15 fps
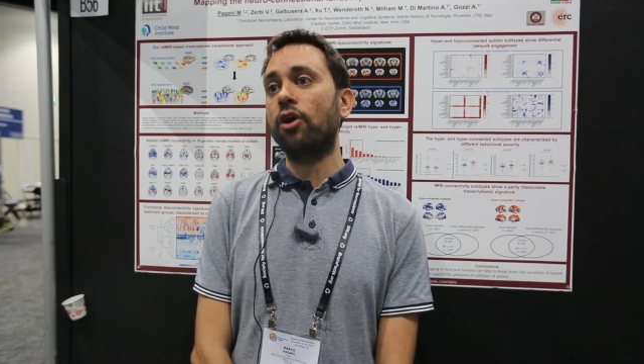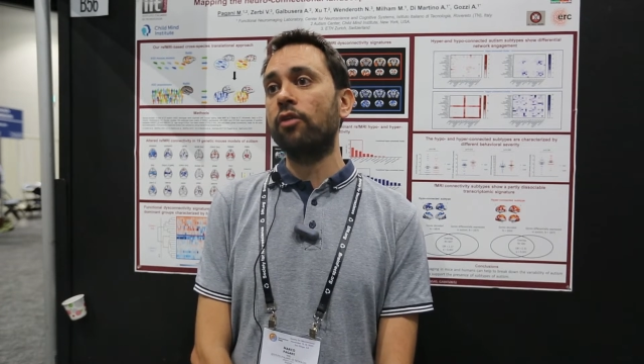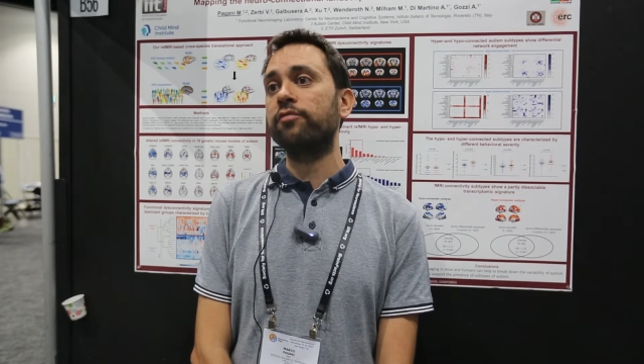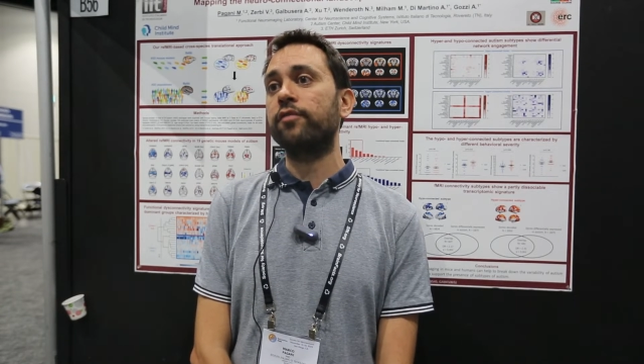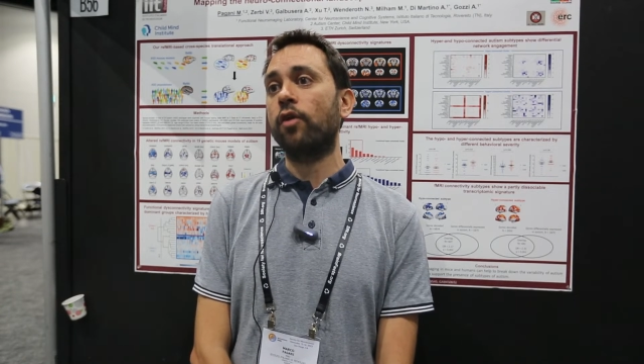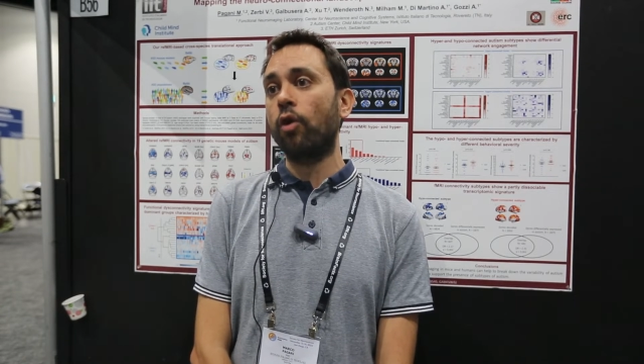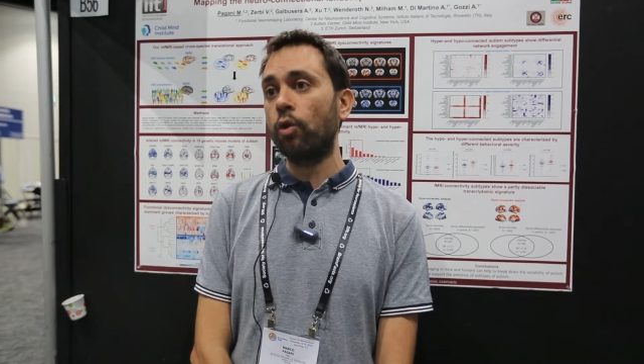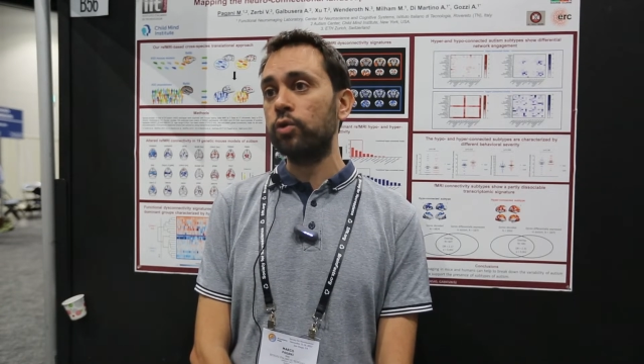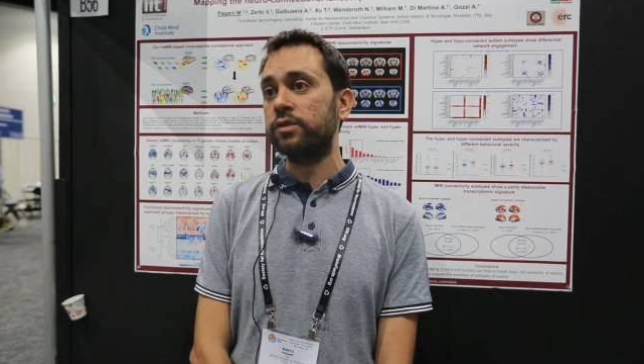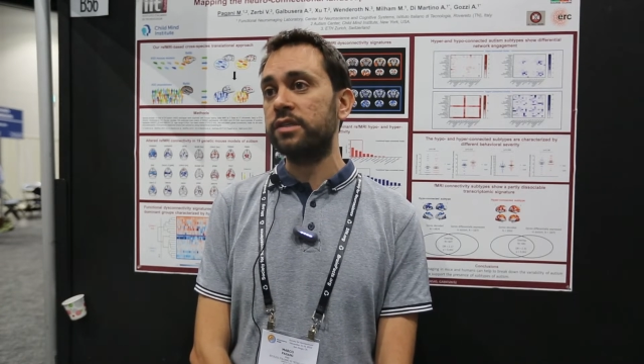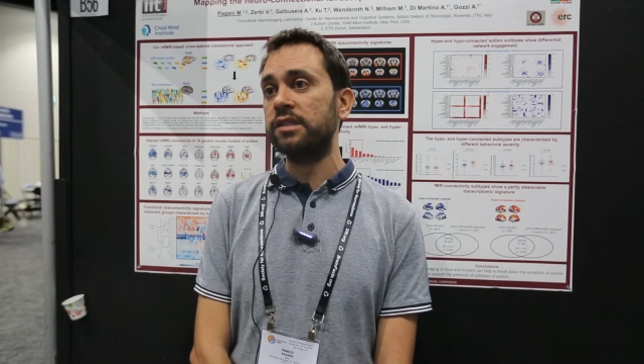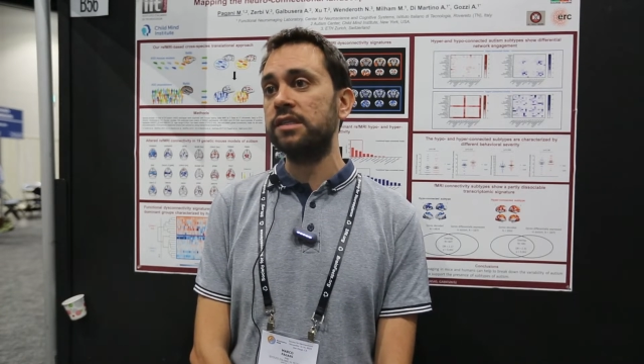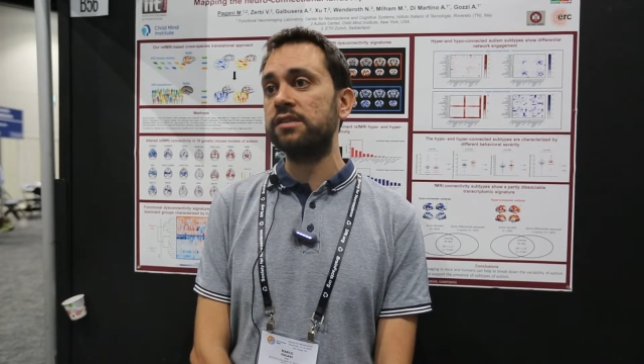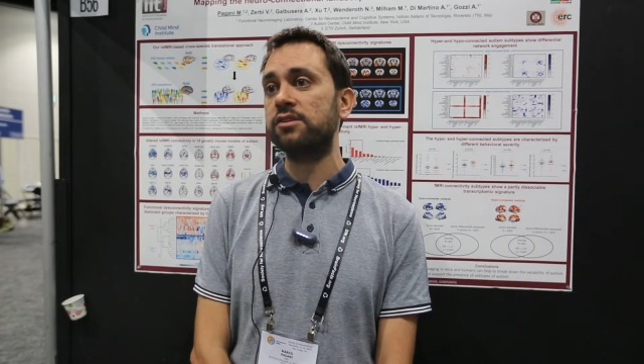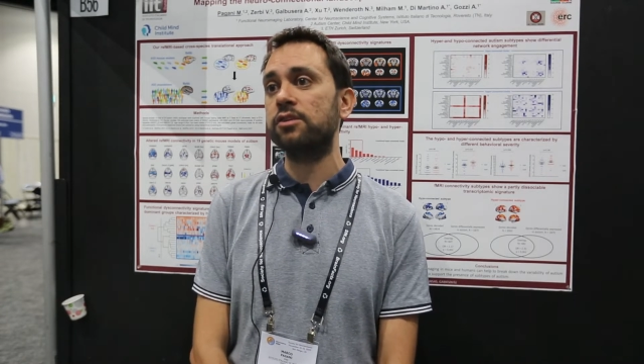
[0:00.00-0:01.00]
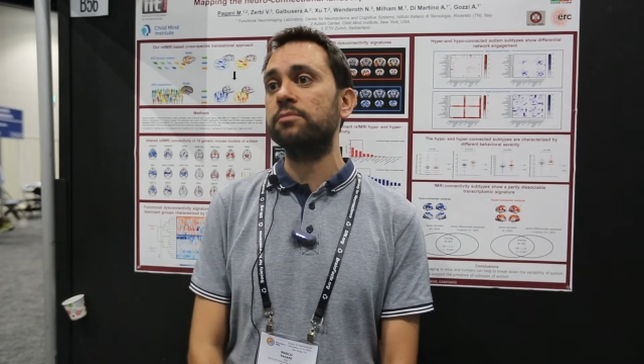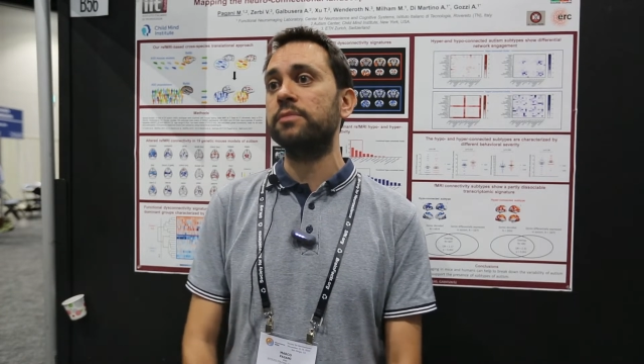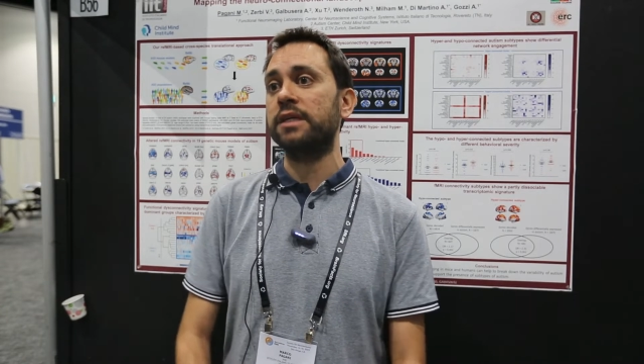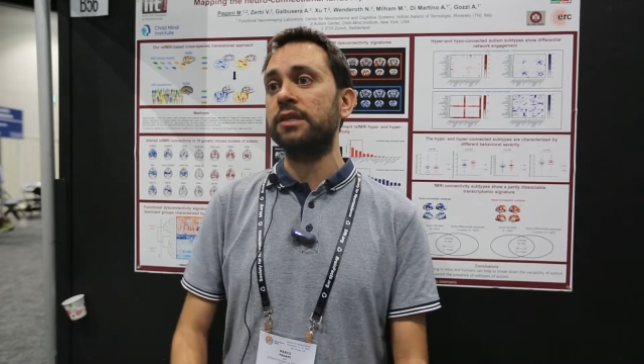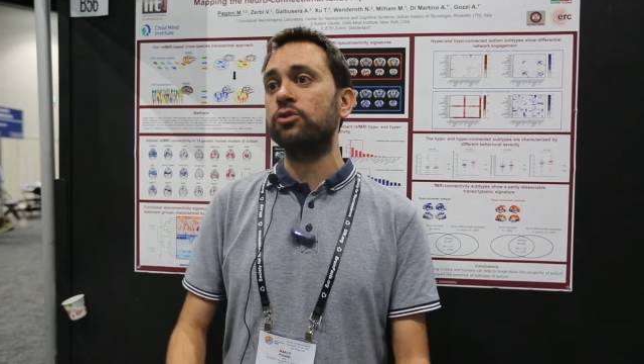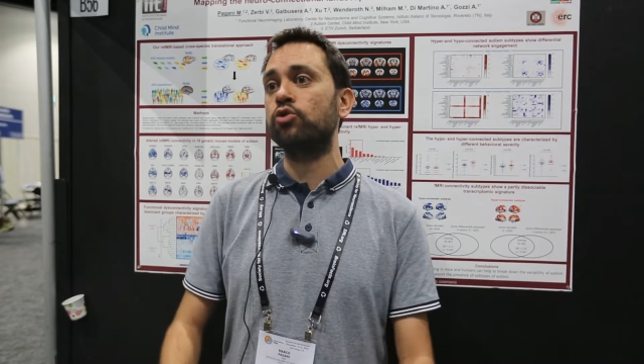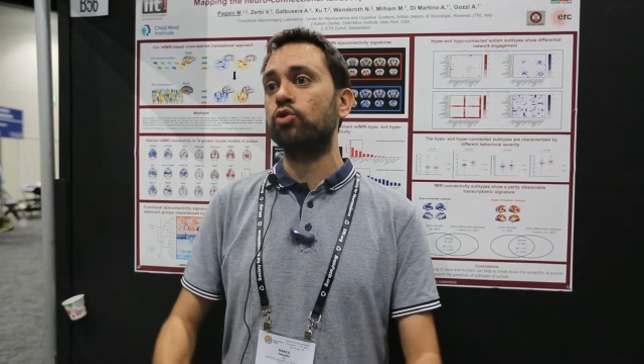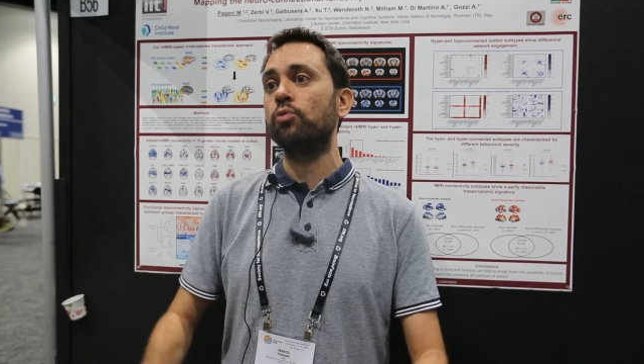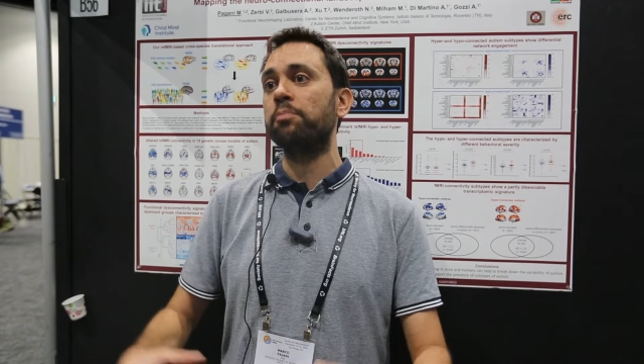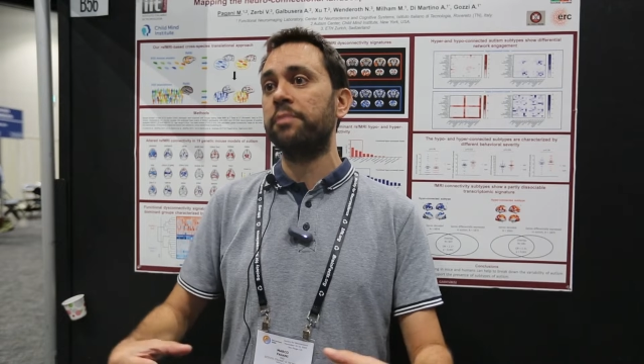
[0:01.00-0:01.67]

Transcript: of autism into